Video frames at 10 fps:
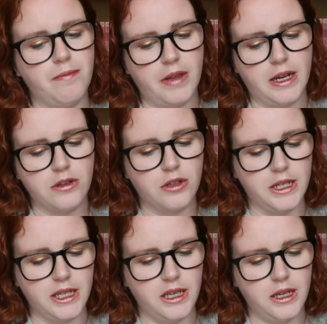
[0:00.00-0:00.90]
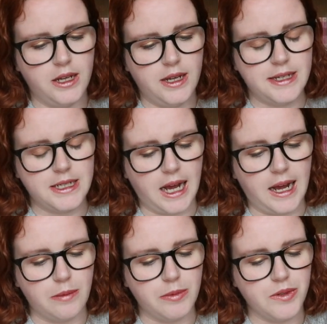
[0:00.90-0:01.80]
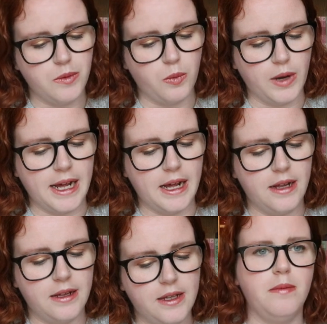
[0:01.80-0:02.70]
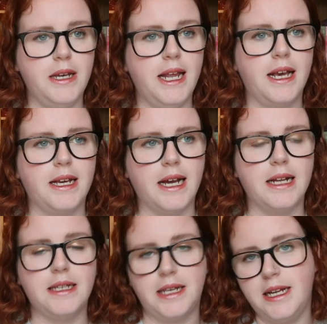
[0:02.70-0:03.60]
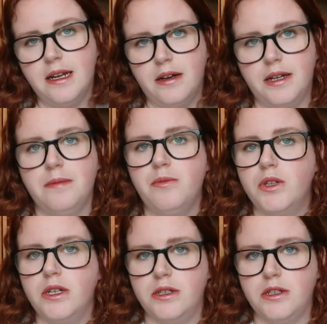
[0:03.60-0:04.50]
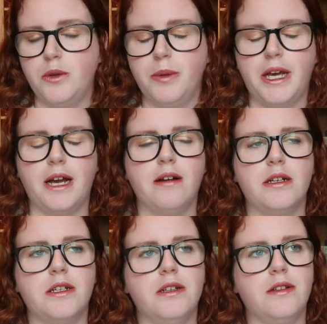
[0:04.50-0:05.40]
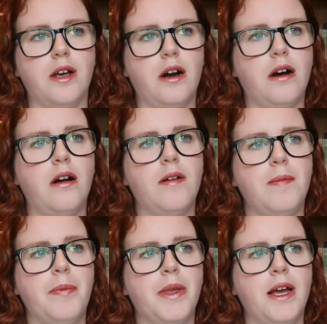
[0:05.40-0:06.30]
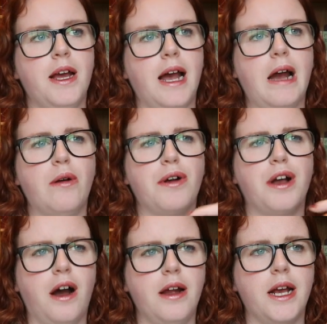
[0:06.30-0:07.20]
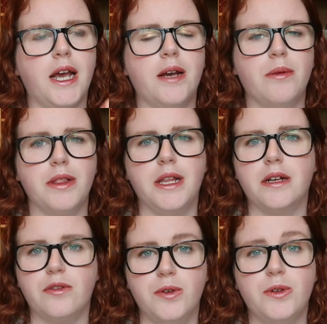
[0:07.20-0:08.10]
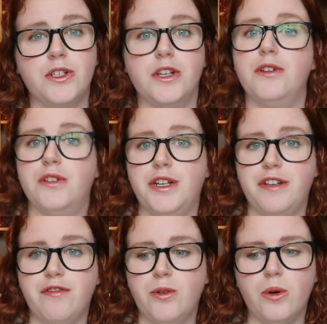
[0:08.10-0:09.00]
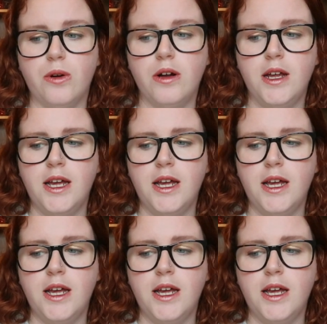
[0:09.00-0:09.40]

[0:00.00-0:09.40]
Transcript: actually tabbed where Nick and Eli, the two main characters, are out kayaking with Nick's daughter who's only 4,